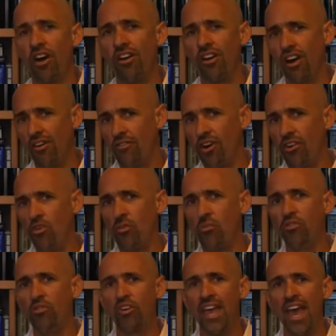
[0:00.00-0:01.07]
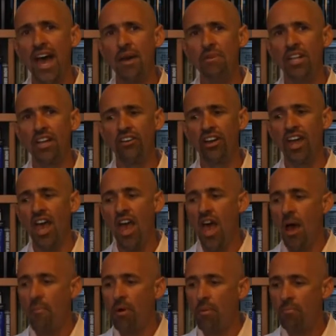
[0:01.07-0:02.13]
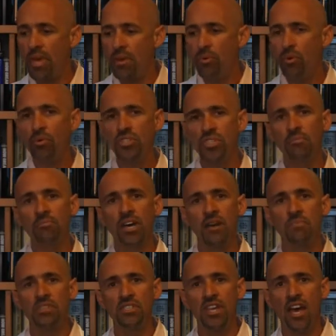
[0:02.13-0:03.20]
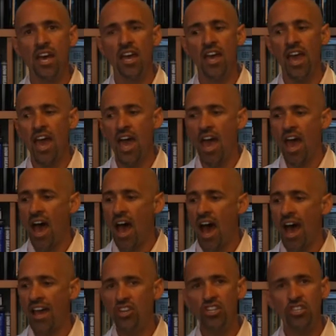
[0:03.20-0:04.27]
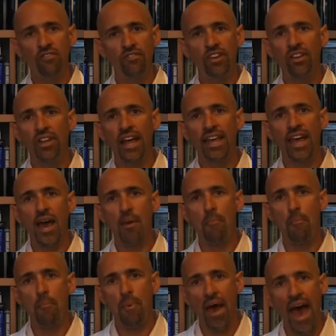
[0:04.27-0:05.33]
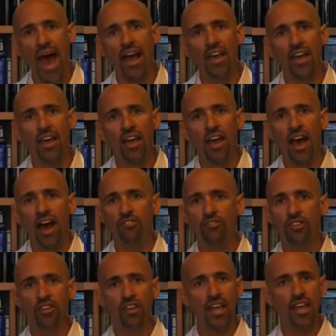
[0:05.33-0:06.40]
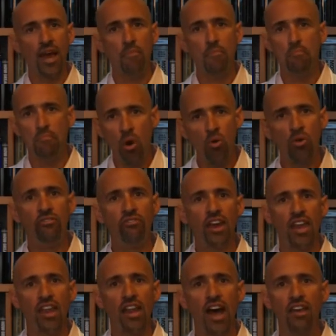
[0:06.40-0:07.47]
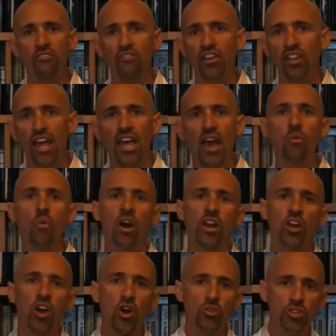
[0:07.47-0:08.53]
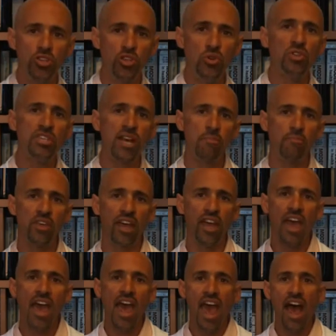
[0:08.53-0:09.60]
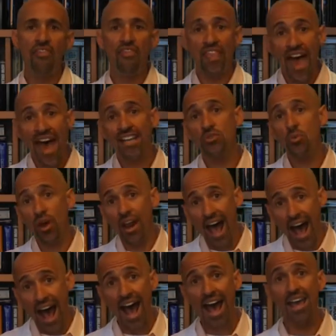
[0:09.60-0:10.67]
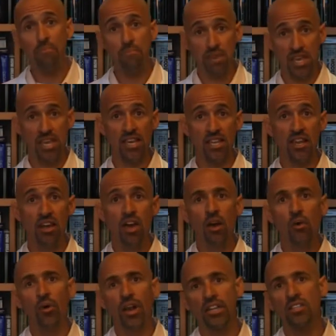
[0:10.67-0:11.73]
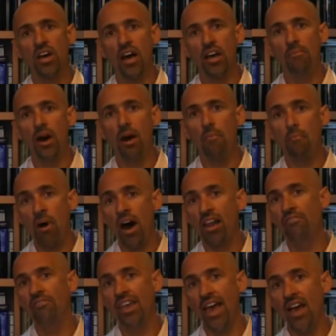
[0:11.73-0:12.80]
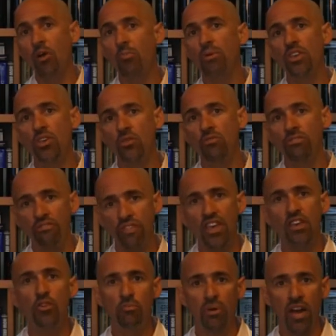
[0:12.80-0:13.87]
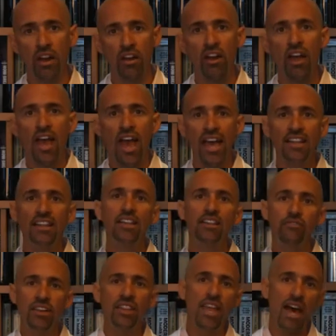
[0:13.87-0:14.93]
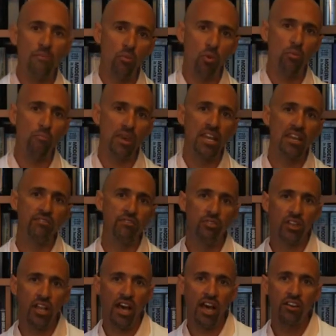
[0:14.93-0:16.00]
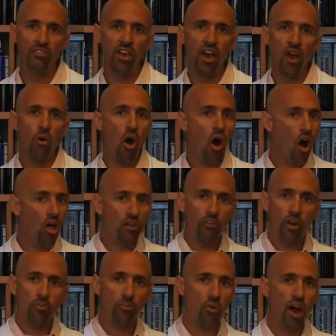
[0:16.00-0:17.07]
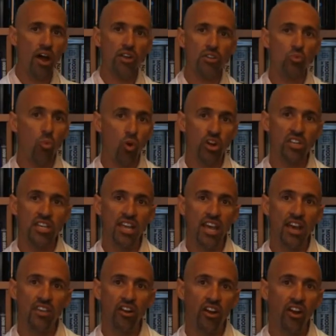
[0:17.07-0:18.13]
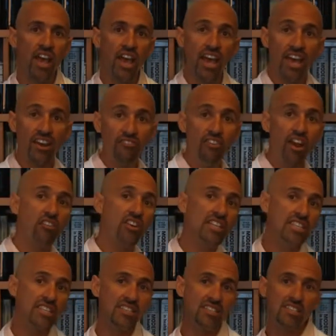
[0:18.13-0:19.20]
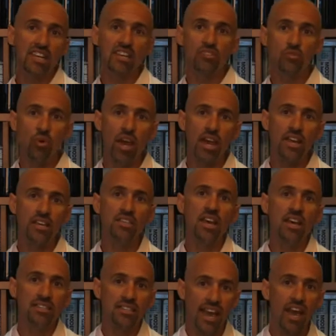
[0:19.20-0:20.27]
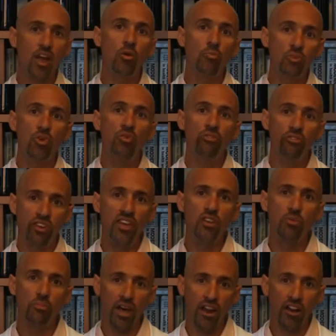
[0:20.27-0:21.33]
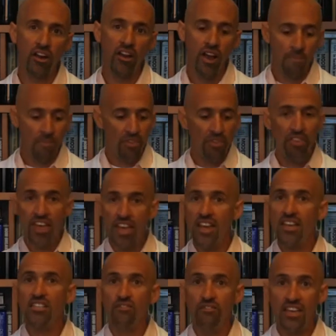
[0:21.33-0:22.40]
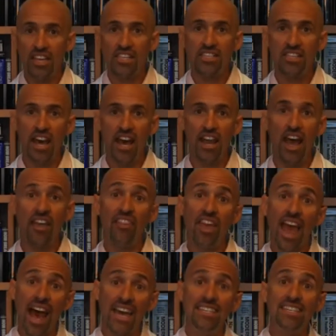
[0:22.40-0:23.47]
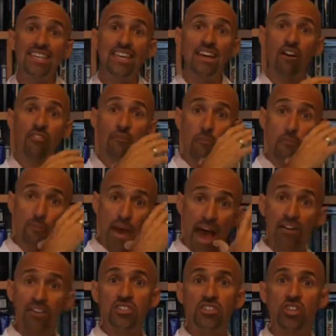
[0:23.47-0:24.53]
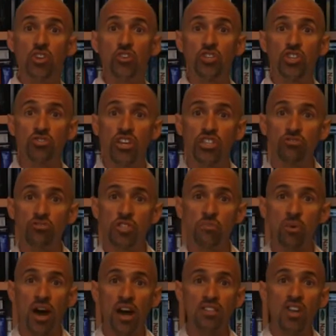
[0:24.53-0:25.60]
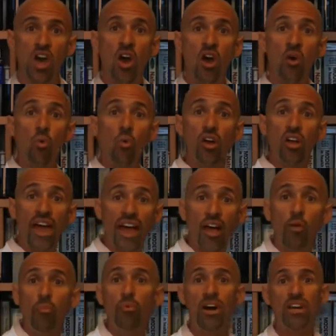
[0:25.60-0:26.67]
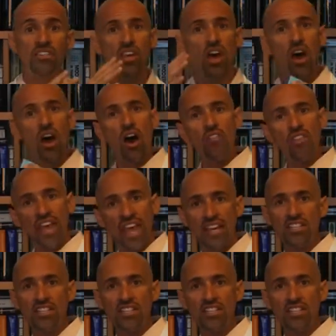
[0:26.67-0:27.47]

of our normal vocabulary, but people will sometimes say, I just feel like I'm back. I feel like I'm motivated. I feel like I want to go do something. And that's what I mean when I talk about MonaVie helping you feel better and living that more meaningful life. All of our products work together in very distinct ways to help you feel better. This VSET and the idea of balancing your stress response will help us on the